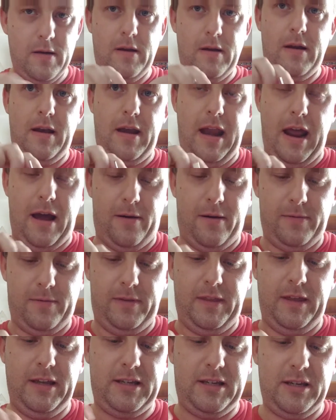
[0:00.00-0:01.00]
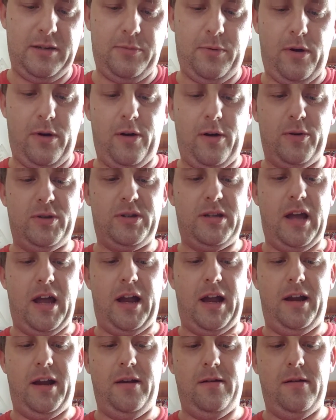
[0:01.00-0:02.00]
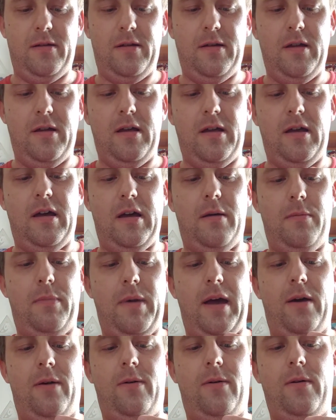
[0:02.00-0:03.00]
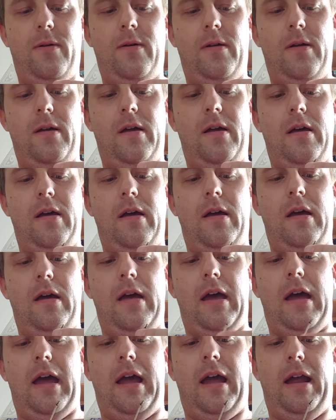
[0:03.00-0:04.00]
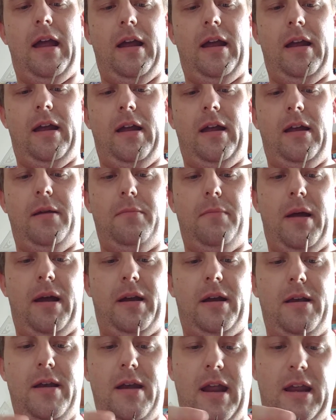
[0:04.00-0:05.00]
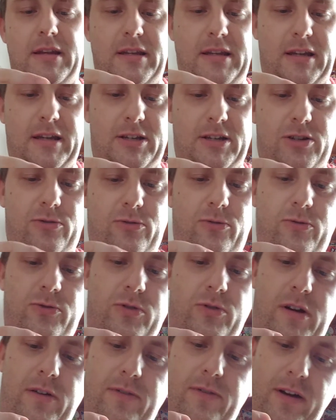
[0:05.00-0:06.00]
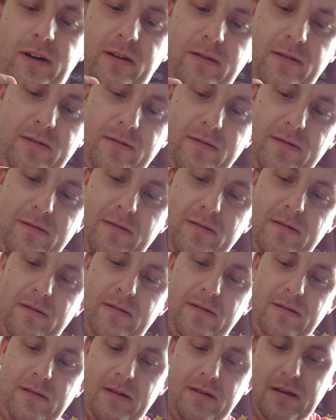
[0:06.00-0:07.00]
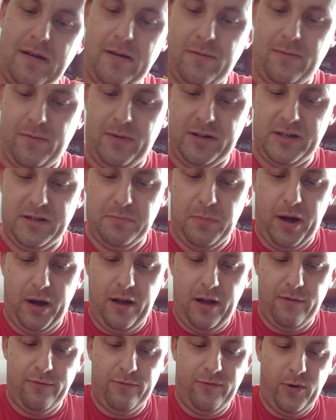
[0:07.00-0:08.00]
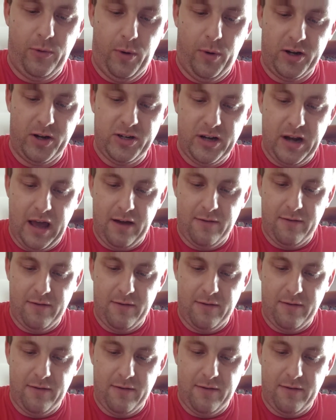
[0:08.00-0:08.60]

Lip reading: Now, this is what I was saying about a magnetic screwdriver, which is my own fault. I should have